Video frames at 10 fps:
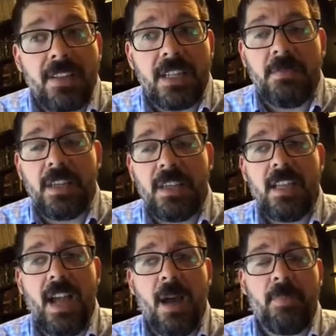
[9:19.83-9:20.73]
It's going to be
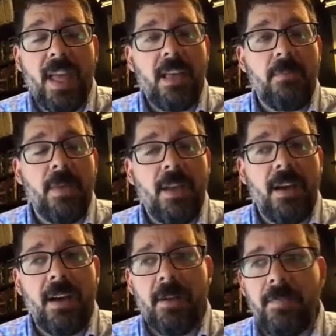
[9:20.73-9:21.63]
key.pem,
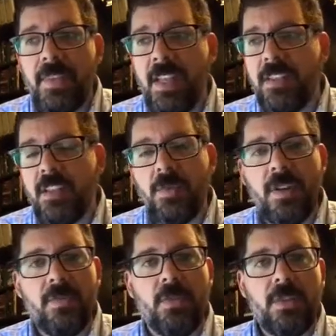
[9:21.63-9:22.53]
and
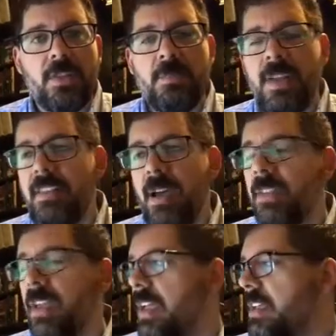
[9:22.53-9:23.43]
1024 is the bit depth.